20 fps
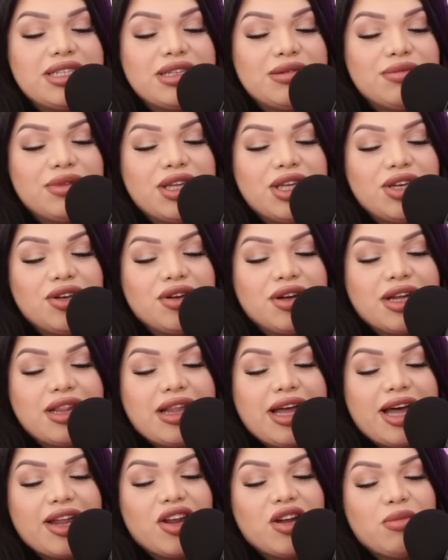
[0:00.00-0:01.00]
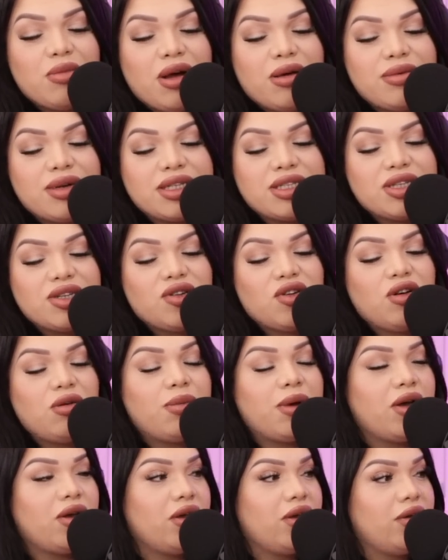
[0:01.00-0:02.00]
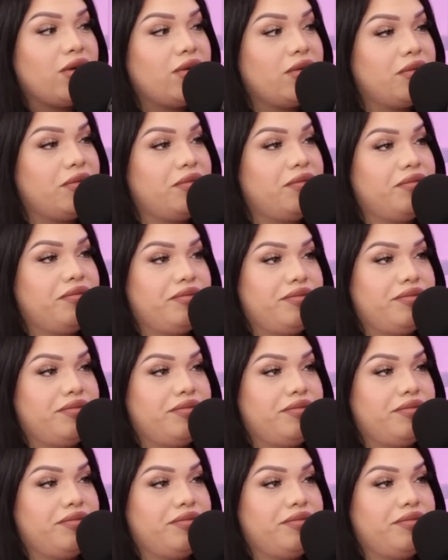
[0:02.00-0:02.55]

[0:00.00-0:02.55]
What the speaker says: is something you're glad your mom doesn't know about you?